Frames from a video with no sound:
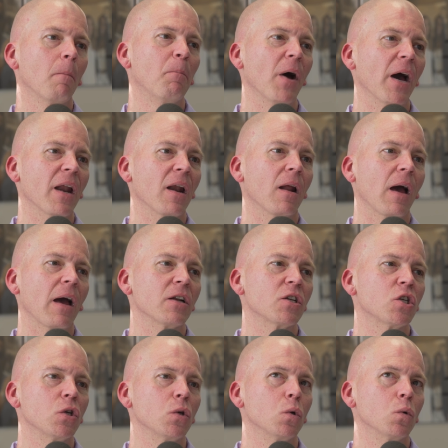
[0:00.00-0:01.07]
But
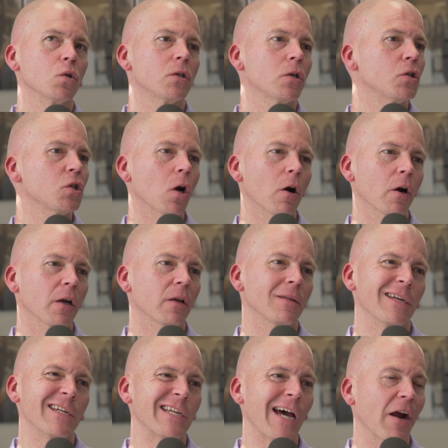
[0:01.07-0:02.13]
to
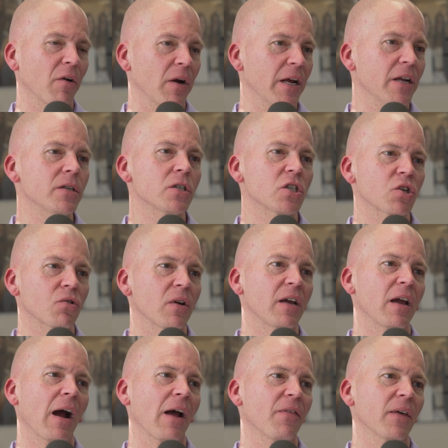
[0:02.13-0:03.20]
target the entire
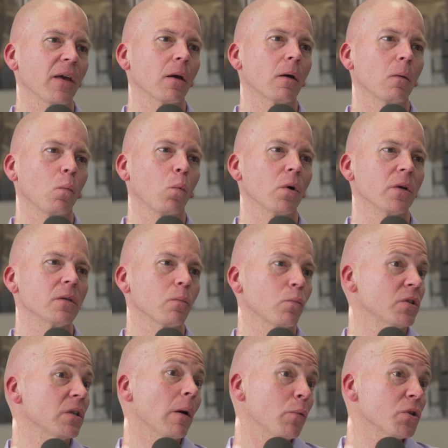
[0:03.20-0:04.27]
industry, I think was
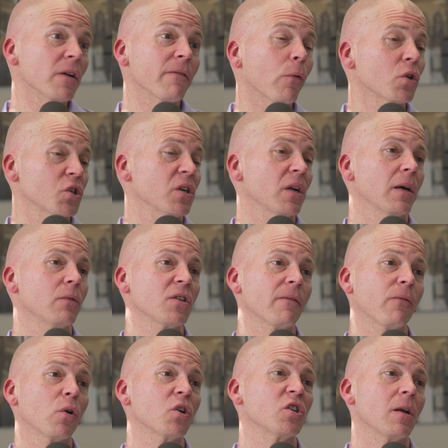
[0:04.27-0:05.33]
unfortunate. It was
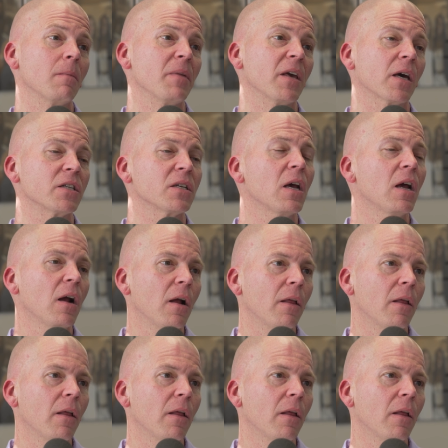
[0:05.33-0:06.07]
unfortunate because